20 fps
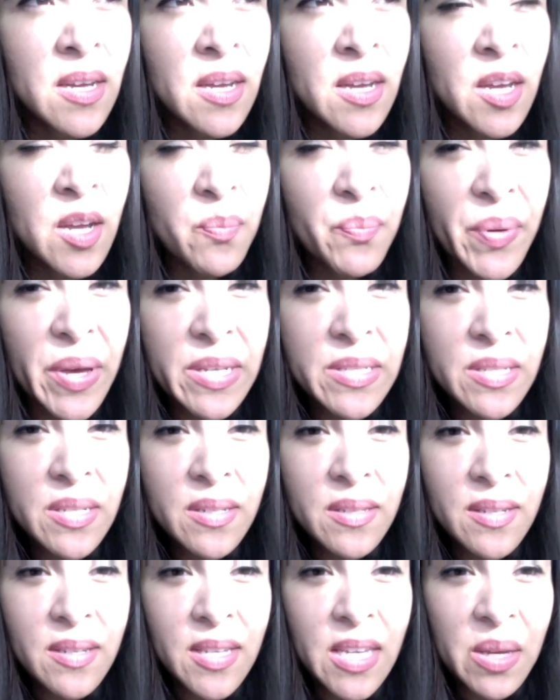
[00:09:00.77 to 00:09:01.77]

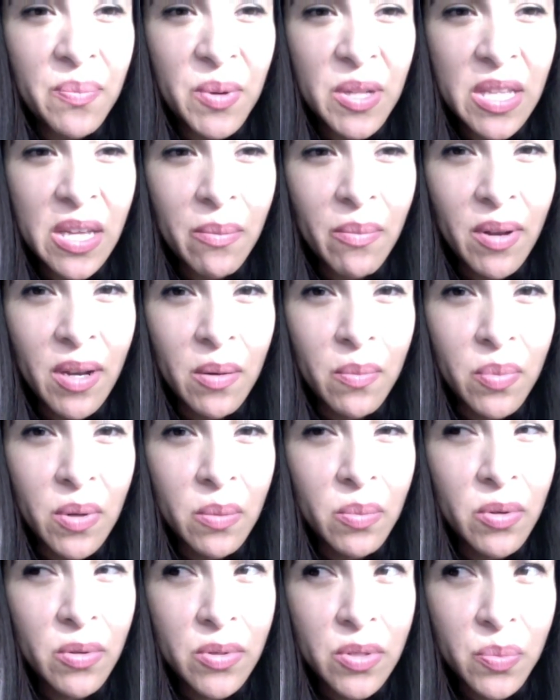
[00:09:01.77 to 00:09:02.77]
basically keeping them in a
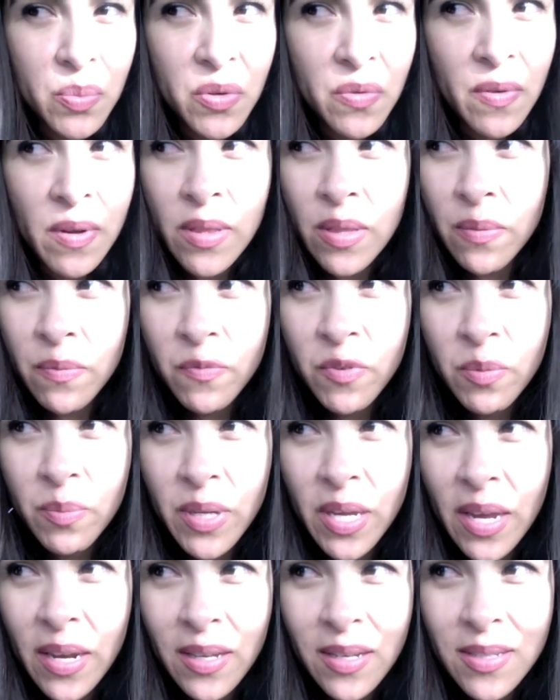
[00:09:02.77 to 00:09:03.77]
bubble to prevent them from
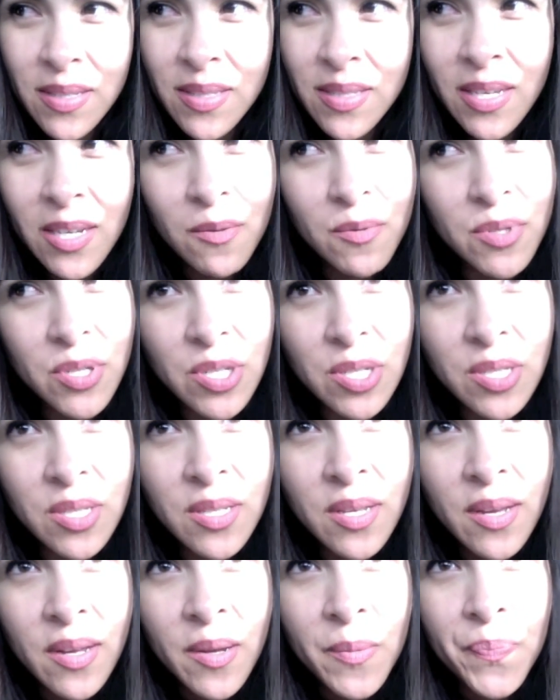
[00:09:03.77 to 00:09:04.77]
getting sick, which is
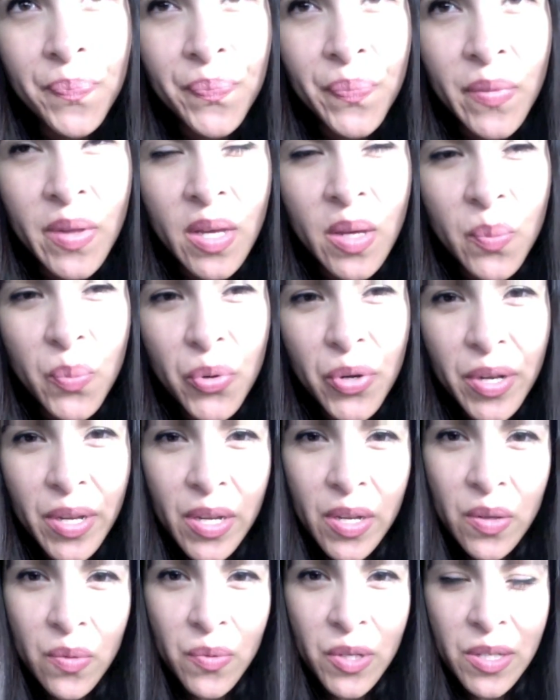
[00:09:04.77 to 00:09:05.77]
pretty
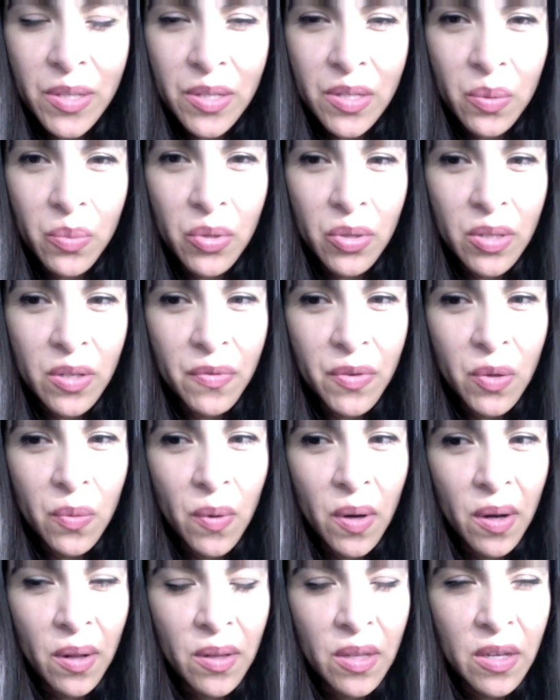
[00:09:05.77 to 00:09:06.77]
unreasonable if you
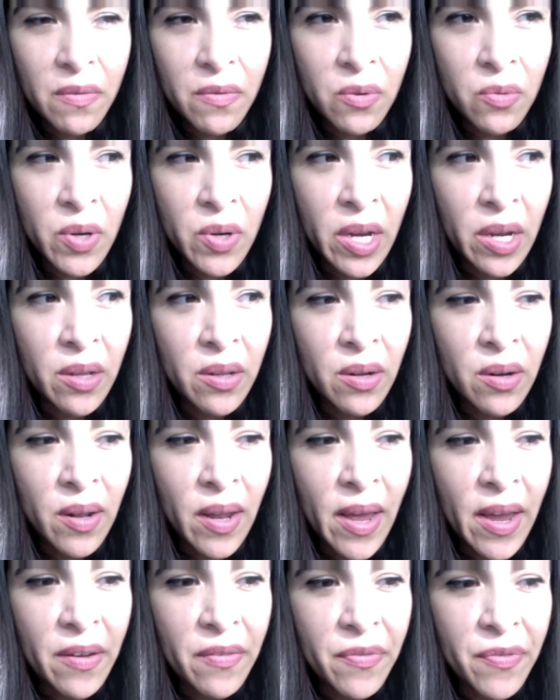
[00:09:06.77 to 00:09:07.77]
want to live a regular
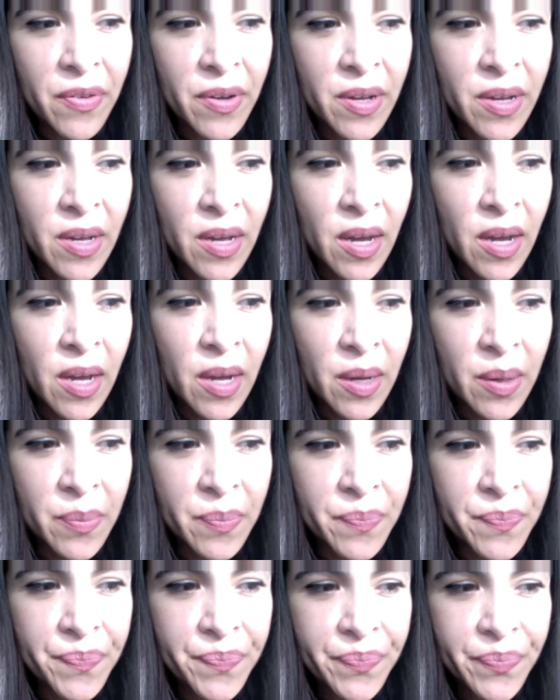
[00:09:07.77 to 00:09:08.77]
life. And
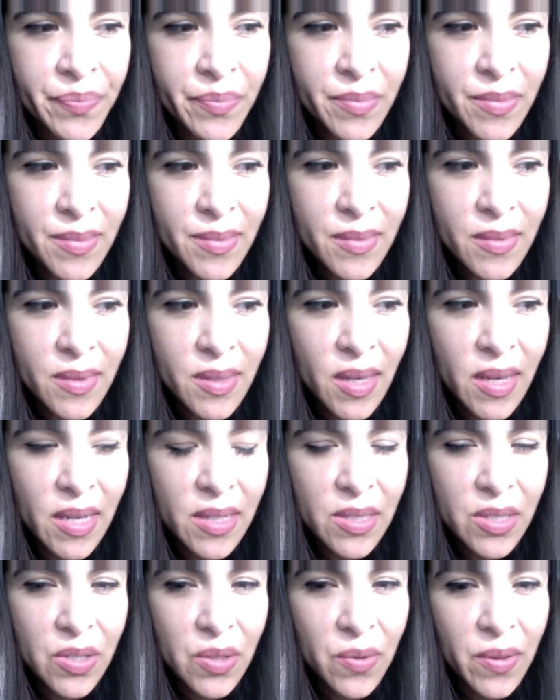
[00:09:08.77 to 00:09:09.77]

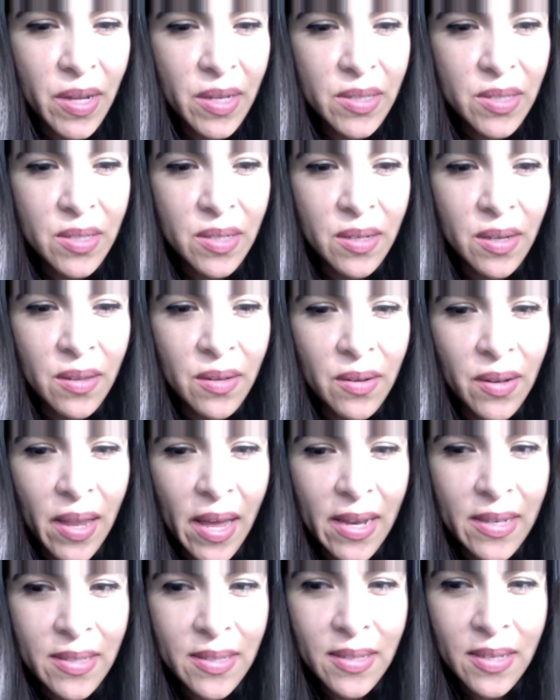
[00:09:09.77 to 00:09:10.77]
so that's another
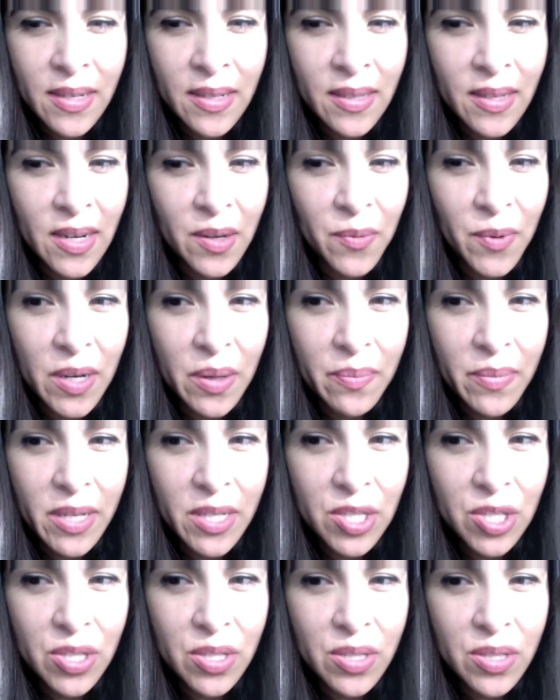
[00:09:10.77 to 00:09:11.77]
last thing that I want to
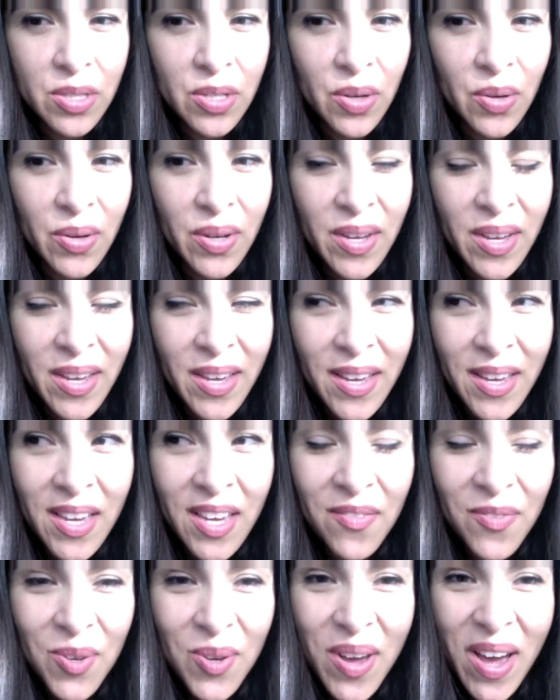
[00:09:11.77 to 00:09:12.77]
mention. So if
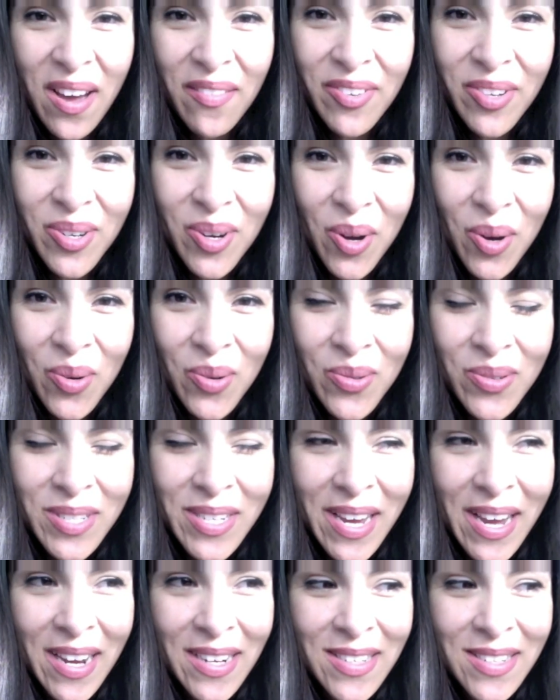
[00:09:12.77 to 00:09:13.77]
you have your own to
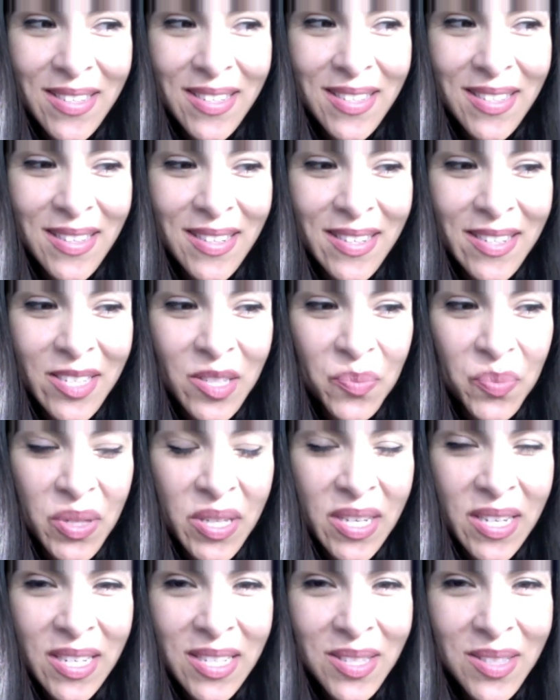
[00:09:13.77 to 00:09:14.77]
add to this list,
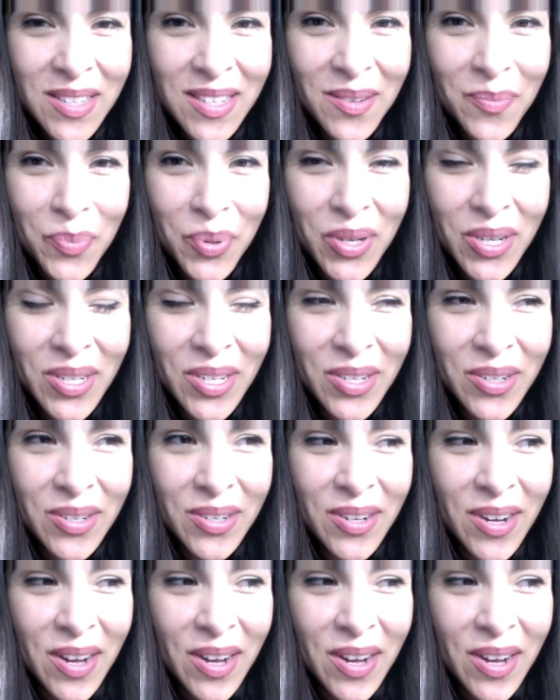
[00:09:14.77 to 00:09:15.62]
please put your